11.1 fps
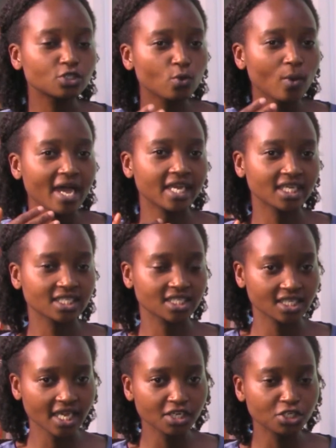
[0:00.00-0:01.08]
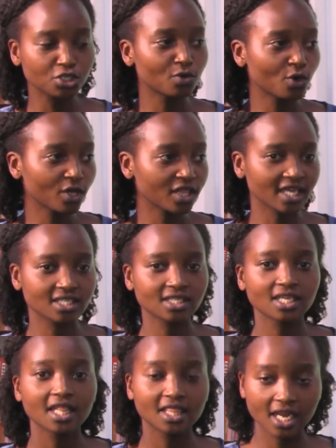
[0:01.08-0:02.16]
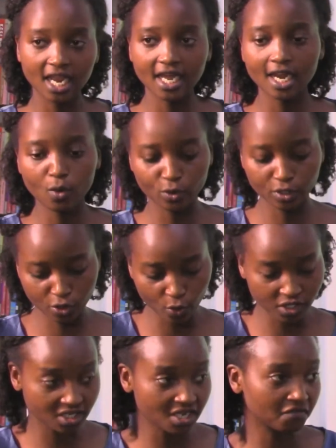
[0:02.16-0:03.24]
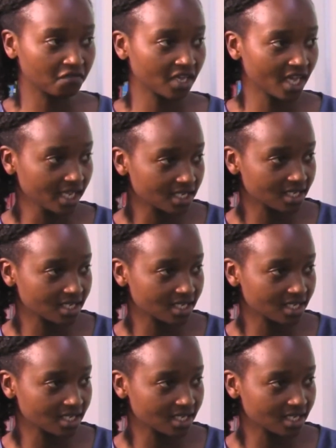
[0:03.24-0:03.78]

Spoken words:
an extent you know that the learner will not deviate,